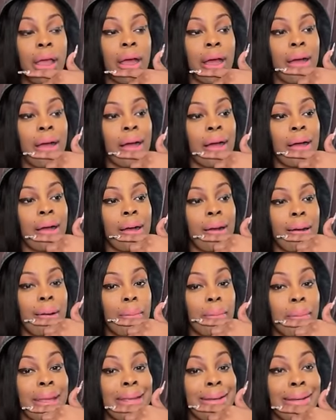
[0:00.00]

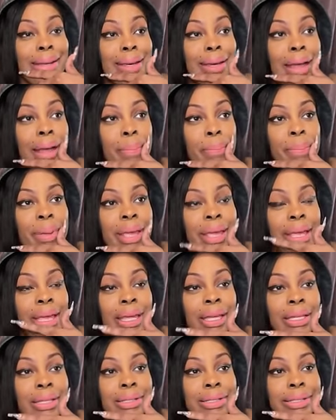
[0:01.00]
Um, and then I
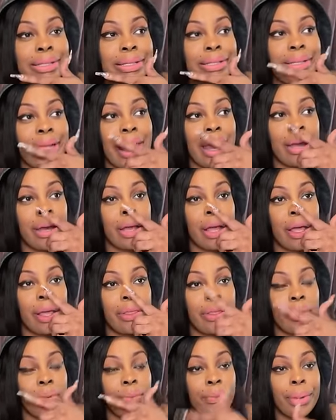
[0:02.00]
pinned that
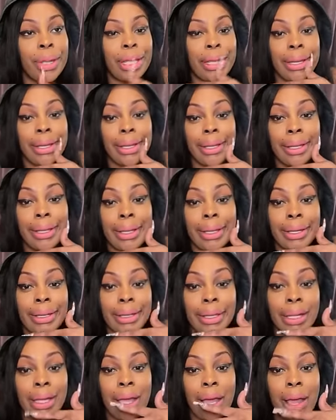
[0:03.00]
other reading in
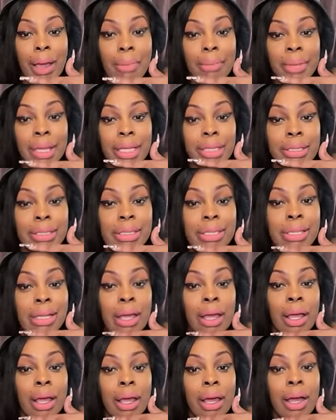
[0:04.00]
the comments
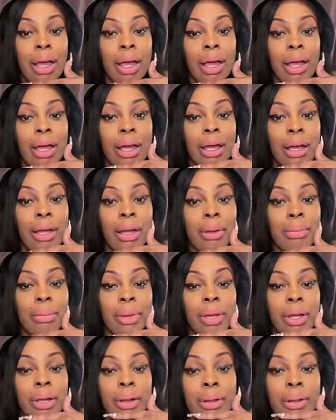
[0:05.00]
um,